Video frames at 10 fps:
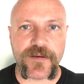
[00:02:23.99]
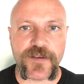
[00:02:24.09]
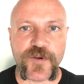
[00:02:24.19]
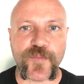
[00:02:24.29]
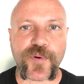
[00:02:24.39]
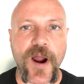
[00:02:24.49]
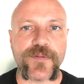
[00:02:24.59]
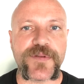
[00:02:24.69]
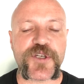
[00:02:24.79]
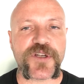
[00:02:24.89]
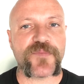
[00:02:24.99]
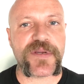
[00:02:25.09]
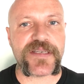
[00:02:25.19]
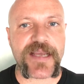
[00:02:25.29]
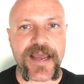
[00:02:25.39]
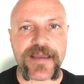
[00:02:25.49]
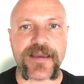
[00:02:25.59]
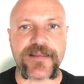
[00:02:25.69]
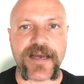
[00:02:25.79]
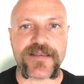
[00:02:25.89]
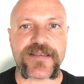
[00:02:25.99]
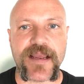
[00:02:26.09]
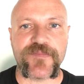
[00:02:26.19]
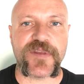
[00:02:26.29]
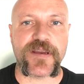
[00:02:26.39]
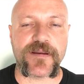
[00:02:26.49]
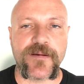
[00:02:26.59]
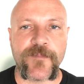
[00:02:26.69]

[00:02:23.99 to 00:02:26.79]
you probably shouldn't be taking that same thing.